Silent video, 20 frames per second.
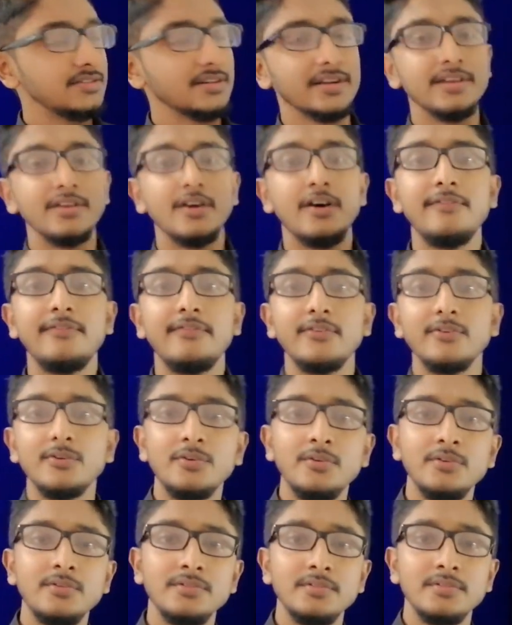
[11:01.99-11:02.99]
3 or
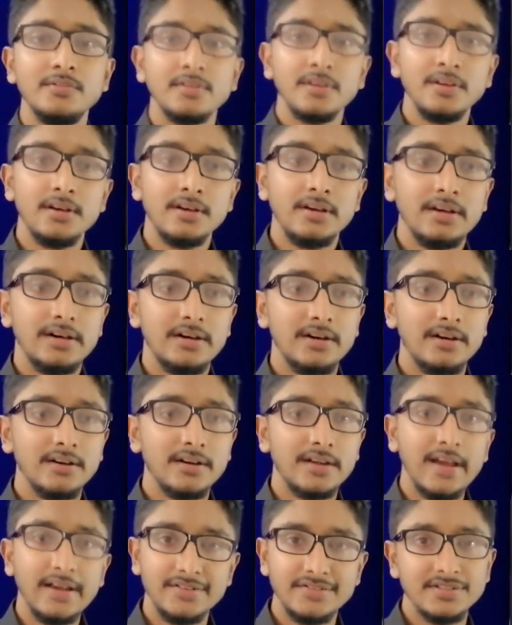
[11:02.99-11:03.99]
4
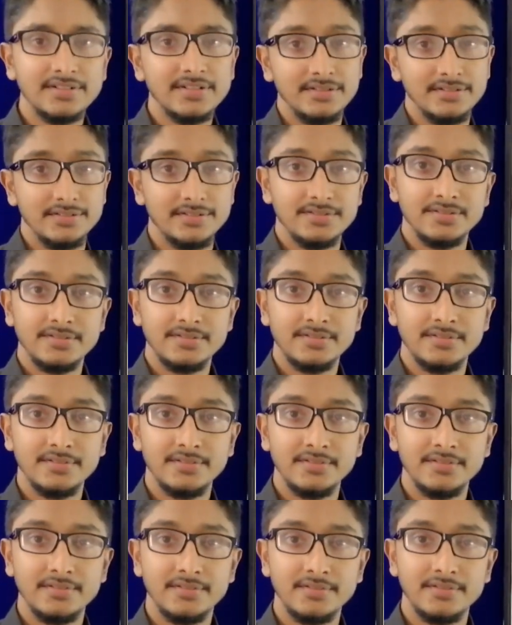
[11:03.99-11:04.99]
cashiers
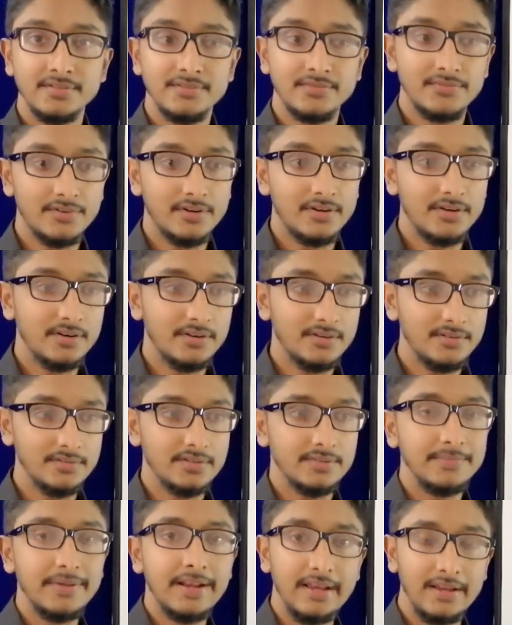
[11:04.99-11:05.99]
for
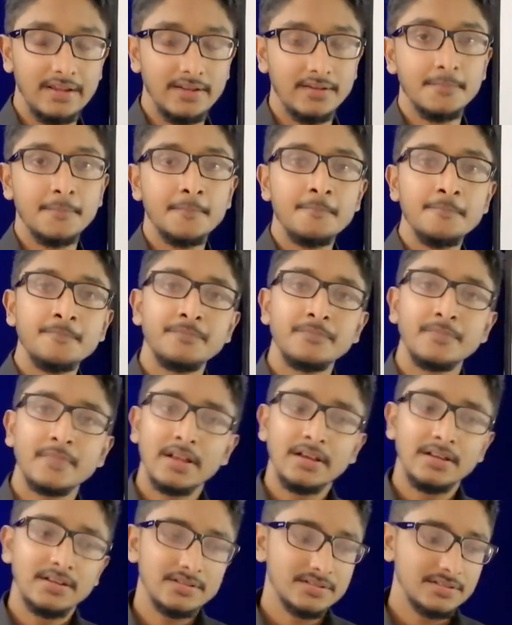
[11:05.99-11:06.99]
the billing.
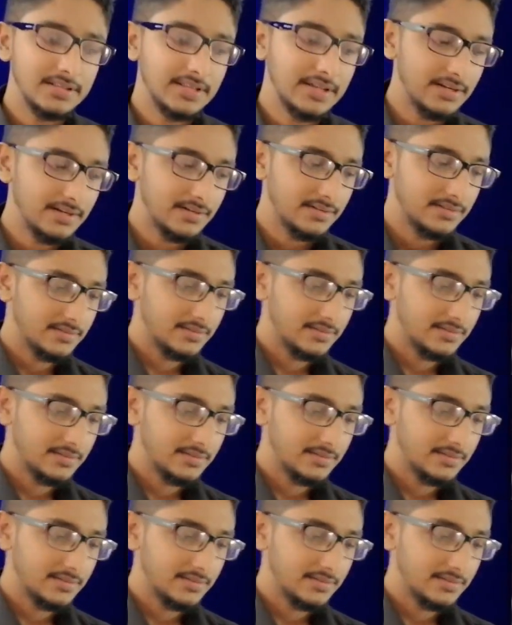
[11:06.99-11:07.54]
So then